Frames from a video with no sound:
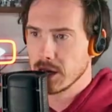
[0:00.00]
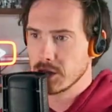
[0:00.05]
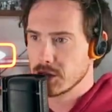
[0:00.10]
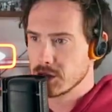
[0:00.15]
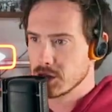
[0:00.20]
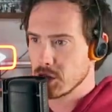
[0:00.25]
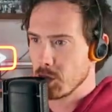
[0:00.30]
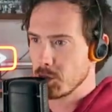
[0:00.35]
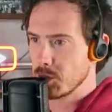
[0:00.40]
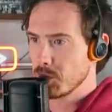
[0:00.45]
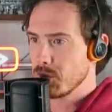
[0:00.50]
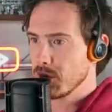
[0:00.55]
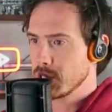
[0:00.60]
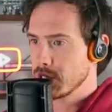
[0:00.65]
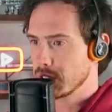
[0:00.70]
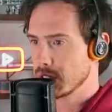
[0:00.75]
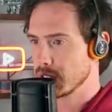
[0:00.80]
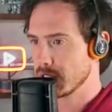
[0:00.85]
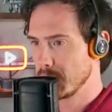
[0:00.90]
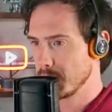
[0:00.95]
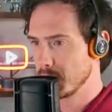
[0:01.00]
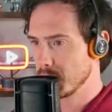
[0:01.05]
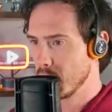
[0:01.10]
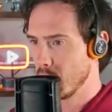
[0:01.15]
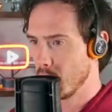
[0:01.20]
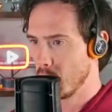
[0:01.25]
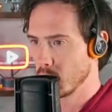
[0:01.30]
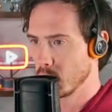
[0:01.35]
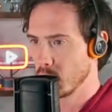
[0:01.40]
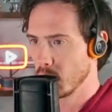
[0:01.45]
Let's just hope the rest of the team can
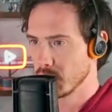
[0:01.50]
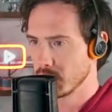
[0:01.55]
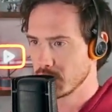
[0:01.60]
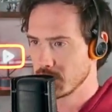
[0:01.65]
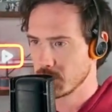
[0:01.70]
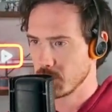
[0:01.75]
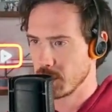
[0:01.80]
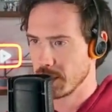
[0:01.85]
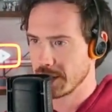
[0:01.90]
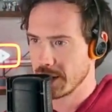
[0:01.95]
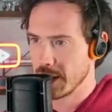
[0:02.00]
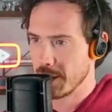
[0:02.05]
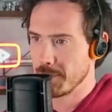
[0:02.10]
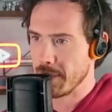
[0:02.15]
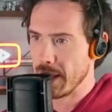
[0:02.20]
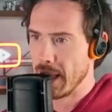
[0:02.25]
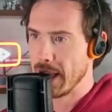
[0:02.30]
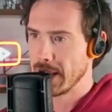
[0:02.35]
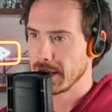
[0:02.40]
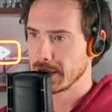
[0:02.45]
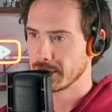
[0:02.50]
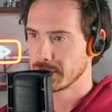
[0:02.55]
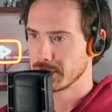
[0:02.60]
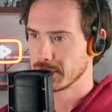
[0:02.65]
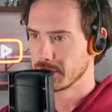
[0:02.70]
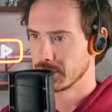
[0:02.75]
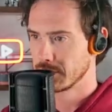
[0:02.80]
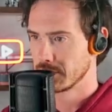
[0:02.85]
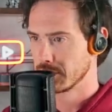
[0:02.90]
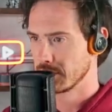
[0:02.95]
hold on until I get back.
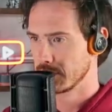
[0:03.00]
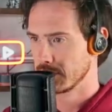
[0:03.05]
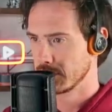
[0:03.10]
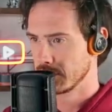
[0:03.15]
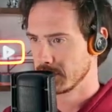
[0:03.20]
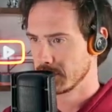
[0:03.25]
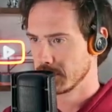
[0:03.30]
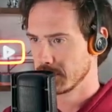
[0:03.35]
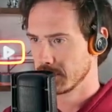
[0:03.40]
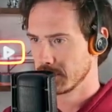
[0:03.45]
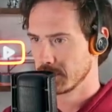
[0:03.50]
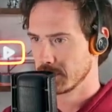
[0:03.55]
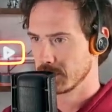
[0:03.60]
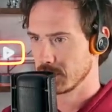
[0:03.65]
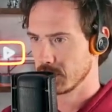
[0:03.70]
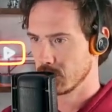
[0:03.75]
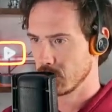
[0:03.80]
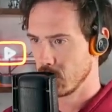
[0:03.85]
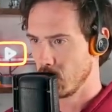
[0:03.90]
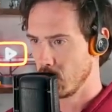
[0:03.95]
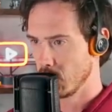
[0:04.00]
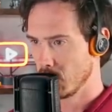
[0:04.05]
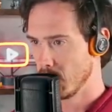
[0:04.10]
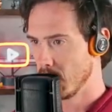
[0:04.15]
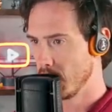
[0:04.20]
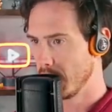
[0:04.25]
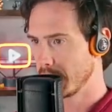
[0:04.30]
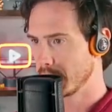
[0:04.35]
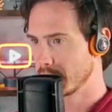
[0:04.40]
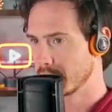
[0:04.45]
Oh,
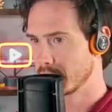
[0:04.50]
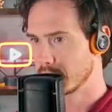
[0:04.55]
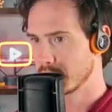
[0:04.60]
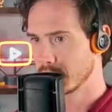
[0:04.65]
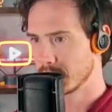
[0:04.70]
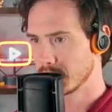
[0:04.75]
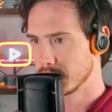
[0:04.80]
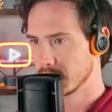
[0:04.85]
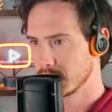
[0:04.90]
nice.